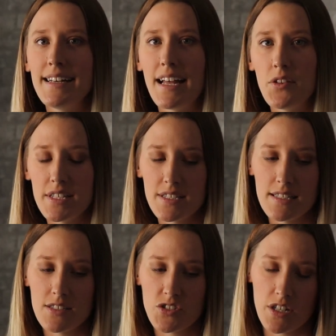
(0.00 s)
Now this
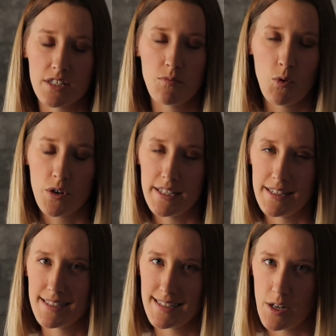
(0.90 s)
starts more
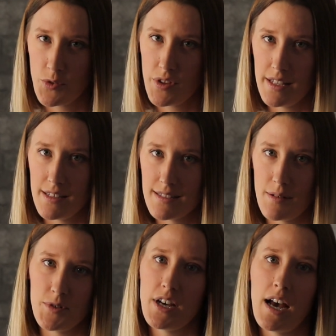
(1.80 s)
in the south in the
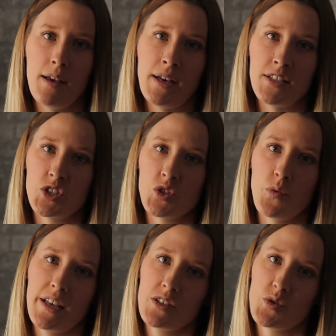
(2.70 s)
summertime and
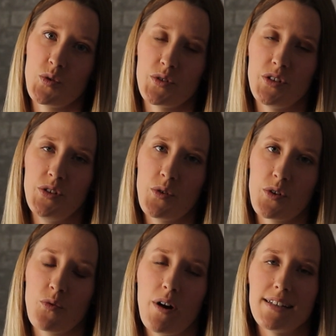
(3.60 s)
swings toward the
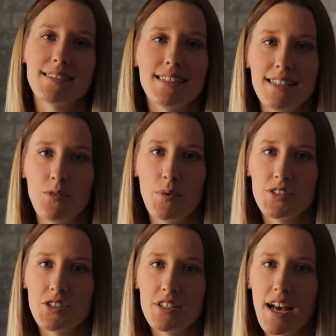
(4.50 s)
northwest in the
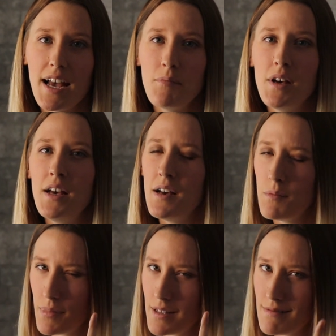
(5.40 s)
wintertime,
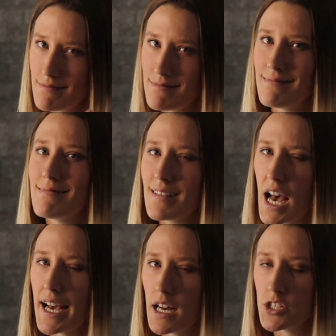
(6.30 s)
but
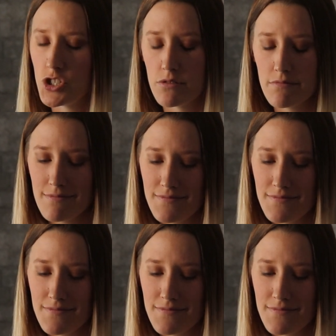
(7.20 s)
I got you.